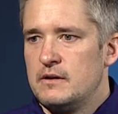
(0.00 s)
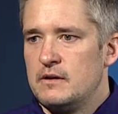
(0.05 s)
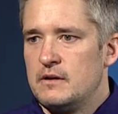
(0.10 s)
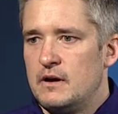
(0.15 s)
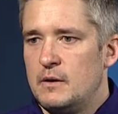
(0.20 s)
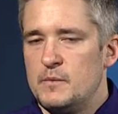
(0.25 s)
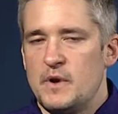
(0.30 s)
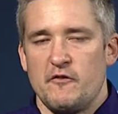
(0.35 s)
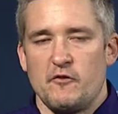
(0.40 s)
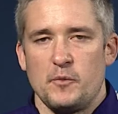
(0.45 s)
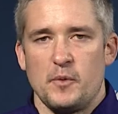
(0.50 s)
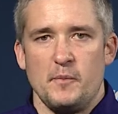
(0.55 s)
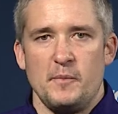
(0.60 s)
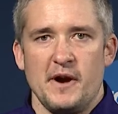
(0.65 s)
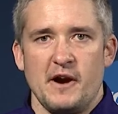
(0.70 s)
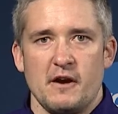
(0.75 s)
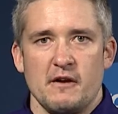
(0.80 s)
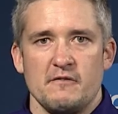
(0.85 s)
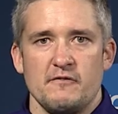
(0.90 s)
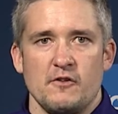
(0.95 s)
I'm never
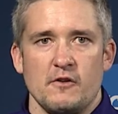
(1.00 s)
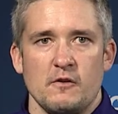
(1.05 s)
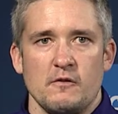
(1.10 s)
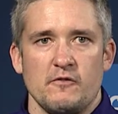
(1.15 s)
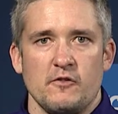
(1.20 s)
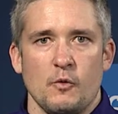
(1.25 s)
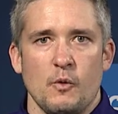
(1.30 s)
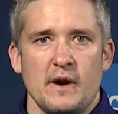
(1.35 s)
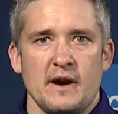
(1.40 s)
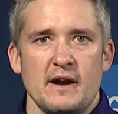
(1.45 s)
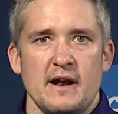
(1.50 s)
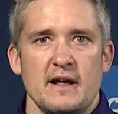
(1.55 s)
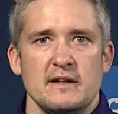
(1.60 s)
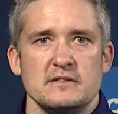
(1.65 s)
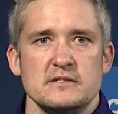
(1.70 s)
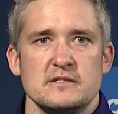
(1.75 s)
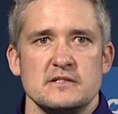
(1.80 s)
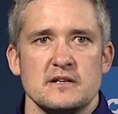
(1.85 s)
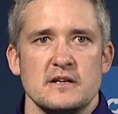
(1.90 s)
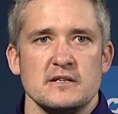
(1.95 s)
prepared for, for when it
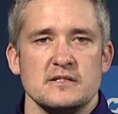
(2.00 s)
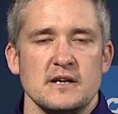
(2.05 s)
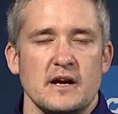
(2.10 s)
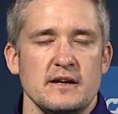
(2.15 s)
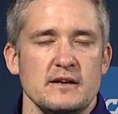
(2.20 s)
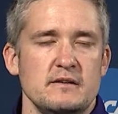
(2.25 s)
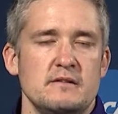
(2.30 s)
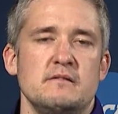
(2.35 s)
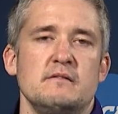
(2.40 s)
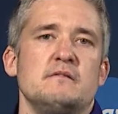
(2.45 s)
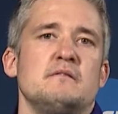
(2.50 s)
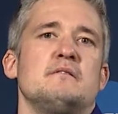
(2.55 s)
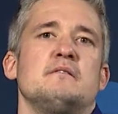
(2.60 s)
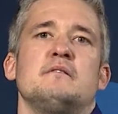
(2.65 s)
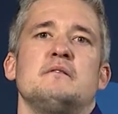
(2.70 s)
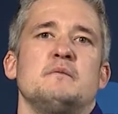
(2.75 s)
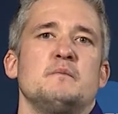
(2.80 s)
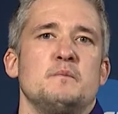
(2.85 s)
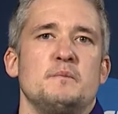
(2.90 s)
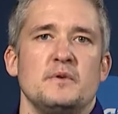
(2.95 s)
ends because I
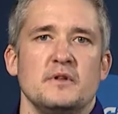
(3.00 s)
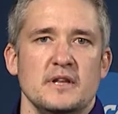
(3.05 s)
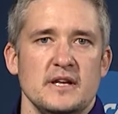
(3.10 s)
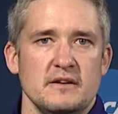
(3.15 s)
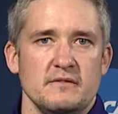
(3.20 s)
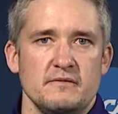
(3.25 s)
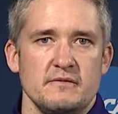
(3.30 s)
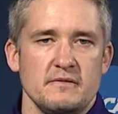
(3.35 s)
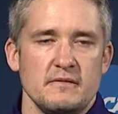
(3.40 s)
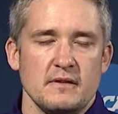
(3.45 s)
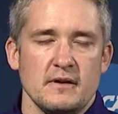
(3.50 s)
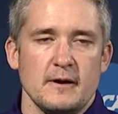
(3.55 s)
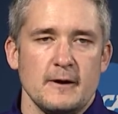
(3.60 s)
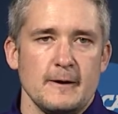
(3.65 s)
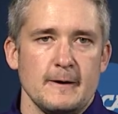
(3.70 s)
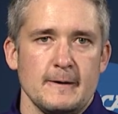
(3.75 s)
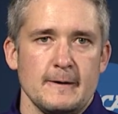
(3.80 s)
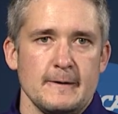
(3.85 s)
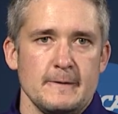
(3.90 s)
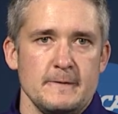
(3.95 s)
believe uh,
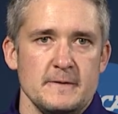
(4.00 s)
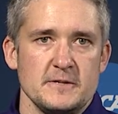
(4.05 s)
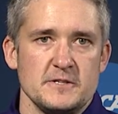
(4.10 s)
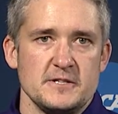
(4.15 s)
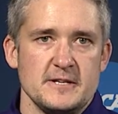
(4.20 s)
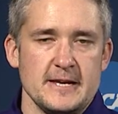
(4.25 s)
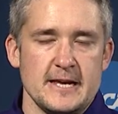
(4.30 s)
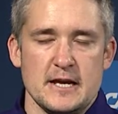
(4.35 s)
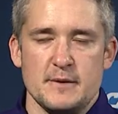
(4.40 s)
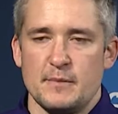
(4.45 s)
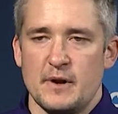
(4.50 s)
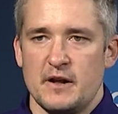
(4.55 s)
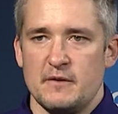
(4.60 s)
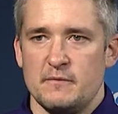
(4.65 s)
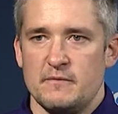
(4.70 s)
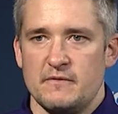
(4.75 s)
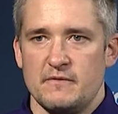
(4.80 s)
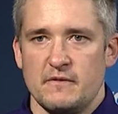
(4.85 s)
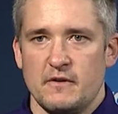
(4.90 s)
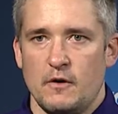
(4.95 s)
in this team. And
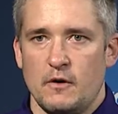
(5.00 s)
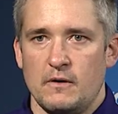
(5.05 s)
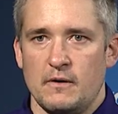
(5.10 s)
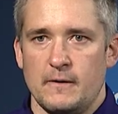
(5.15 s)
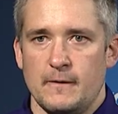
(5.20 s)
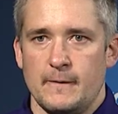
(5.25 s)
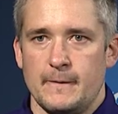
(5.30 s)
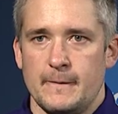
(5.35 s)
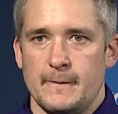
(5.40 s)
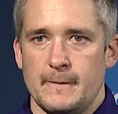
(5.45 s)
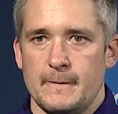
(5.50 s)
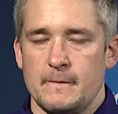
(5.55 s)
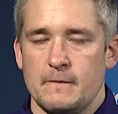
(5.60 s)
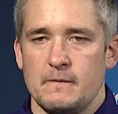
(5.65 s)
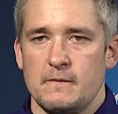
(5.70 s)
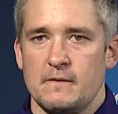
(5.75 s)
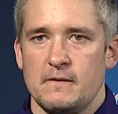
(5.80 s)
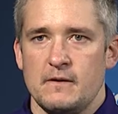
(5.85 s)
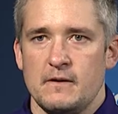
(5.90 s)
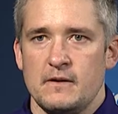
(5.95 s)
uh,
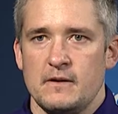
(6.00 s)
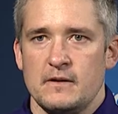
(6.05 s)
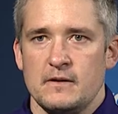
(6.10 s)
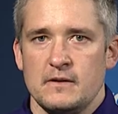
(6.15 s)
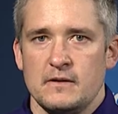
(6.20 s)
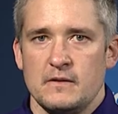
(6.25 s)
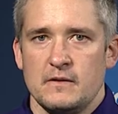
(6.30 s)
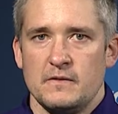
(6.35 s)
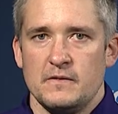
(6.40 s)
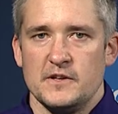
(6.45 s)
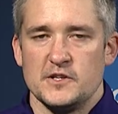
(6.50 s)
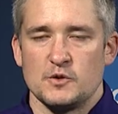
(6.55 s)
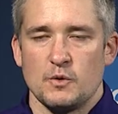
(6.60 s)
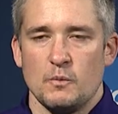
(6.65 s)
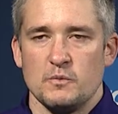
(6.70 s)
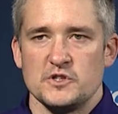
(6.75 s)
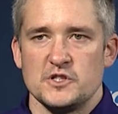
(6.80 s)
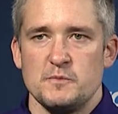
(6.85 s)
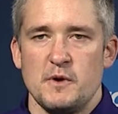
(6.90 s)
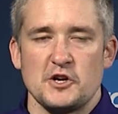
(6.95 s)
this
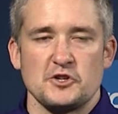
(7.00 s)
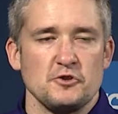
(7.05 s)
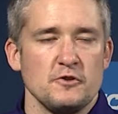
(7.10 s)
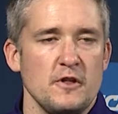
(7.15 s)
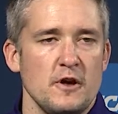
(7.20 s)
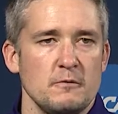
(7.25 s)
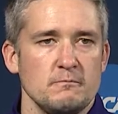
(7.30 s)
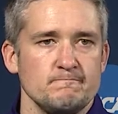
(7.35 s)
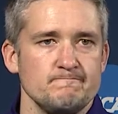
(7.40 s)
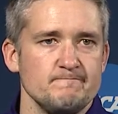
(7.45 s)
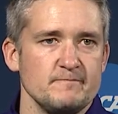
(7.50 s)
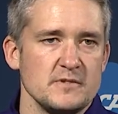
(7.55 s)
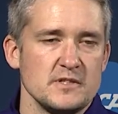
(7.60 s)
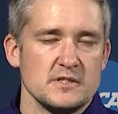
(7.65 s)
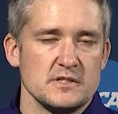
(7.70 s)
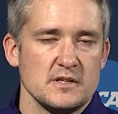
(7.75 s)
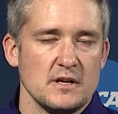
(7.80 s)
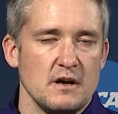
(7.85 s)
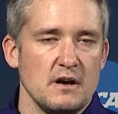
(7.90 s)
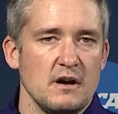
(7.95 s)
one was special though.
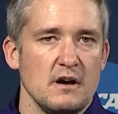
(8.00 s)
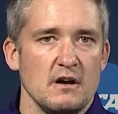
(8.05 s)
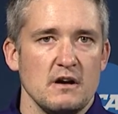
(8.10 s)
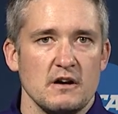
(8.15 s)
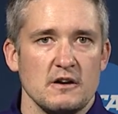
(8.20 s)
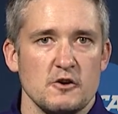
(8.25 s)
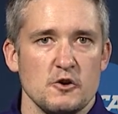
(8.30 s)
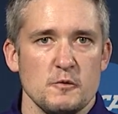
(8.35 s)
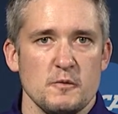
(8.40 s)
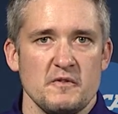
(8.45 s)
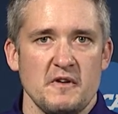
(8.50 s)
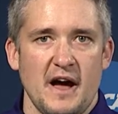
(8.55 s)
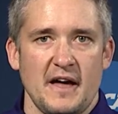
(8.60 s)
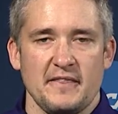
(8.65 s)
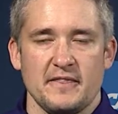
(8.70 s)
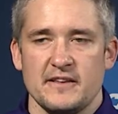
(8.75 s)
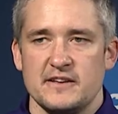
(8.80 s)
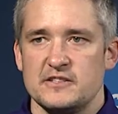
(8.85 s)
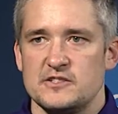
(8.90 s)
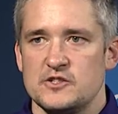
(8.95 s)
It's a group of
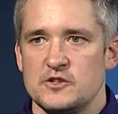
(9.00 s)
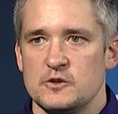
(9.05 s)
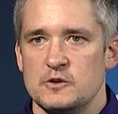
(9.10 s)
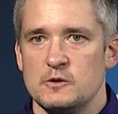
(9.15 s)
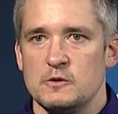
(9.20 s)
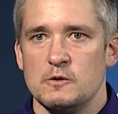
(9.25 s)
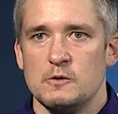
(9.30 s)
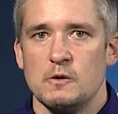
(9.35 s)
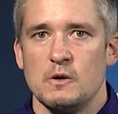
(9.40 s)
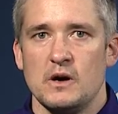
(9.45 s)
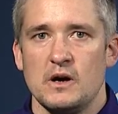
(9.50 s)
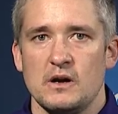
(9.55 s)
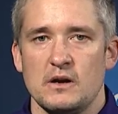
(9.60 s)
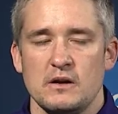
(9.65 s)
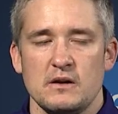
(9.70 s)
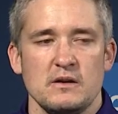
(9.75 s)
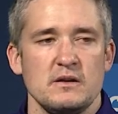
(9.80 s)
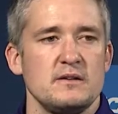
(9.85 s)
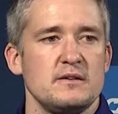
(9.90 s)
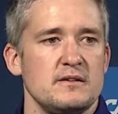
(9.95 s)
athletes who
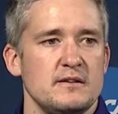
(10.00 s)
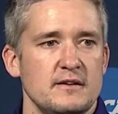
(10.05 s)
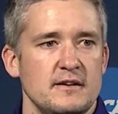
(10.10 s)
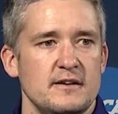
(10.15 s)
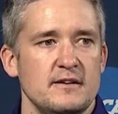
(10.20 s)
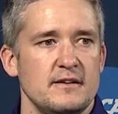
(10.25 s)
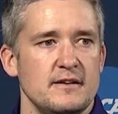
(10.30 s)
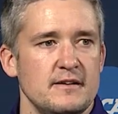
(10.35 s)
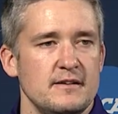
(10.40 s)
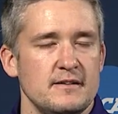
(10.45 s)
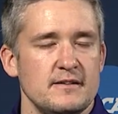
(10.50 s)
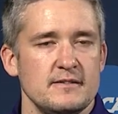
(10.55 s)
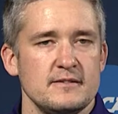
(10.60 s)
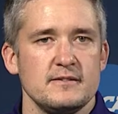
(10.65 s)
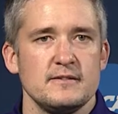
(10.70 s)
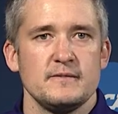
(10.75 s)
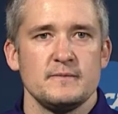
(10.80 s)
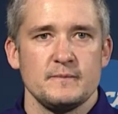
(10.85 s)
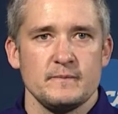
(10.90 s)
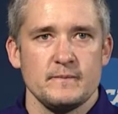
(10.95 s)
uh,
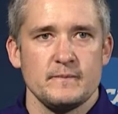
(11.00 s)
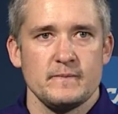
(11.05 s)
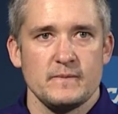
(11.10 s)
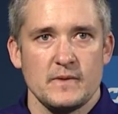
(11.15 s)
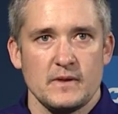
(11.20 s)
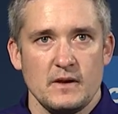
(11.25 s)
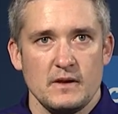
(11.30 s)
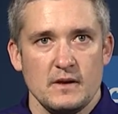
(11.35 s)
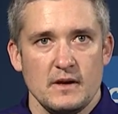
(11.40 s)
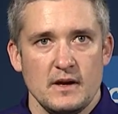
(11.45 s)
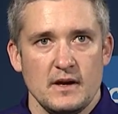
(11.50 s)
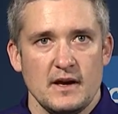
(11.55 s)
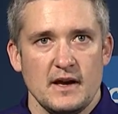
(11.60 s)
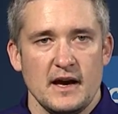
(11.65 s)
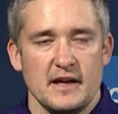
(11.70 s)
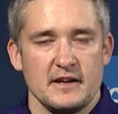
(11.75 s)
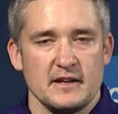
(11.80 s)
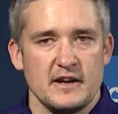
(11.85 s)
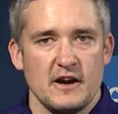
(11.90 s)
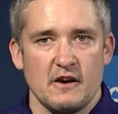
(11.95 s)

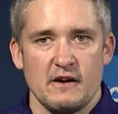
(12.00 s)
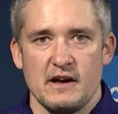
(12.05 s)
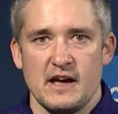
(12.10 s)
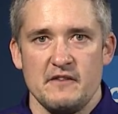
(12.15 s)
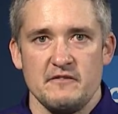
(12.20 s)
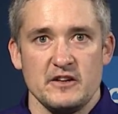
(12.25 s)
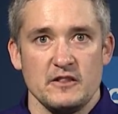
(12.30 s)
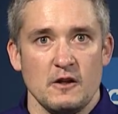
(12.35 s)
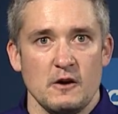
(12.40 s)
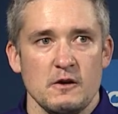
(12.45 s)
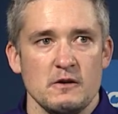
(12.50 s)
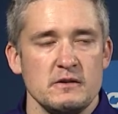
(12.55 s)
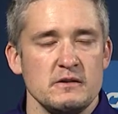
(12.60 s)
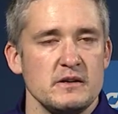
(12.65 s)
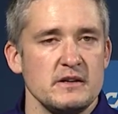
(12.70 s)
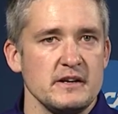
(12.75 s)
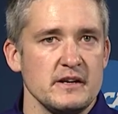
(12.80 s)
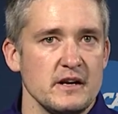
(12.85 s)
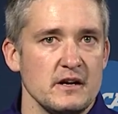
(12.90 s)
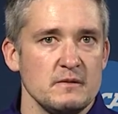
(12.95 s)
had to carry a heavy load,
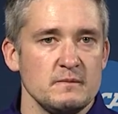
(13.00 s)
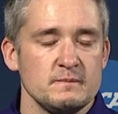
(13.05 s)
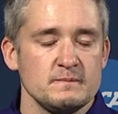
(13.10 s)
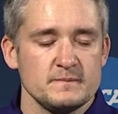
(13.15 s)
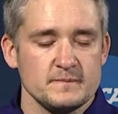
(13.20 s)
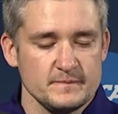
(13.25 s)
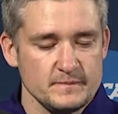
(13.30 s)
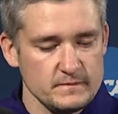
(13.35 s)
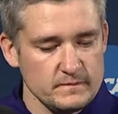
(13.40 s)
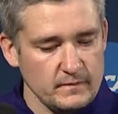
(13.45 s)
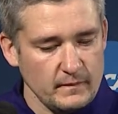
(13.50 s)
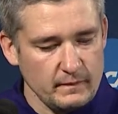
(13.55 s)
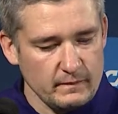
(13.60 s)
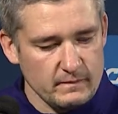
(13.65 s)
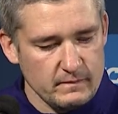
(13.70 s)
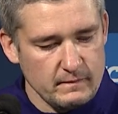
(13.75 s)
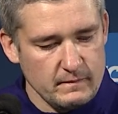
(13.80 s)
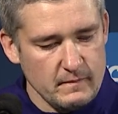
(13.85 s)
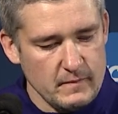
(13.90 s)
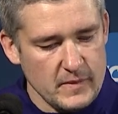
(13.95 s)
you know,
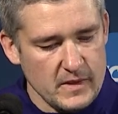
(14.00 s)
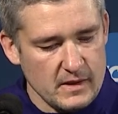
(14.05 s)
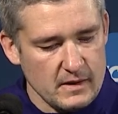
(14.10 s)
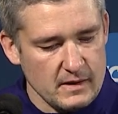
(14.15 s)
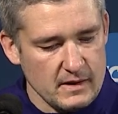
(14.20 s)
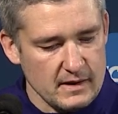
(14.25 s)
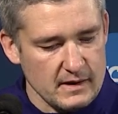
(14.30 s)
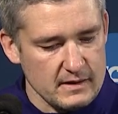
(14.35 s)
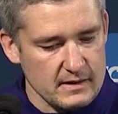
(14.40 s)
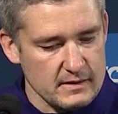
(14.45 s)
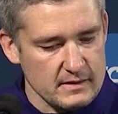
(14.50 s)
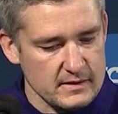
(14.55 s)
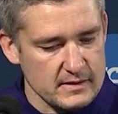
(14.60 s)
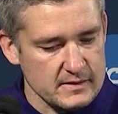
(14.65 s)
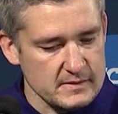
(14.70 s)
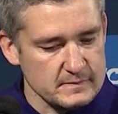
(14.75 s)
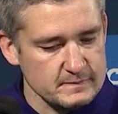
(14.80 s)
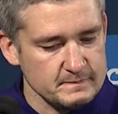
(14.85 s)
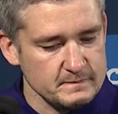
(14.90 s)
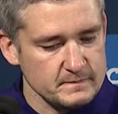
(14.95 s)
and.
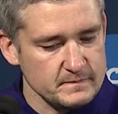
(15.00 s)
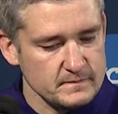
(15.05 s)
Um,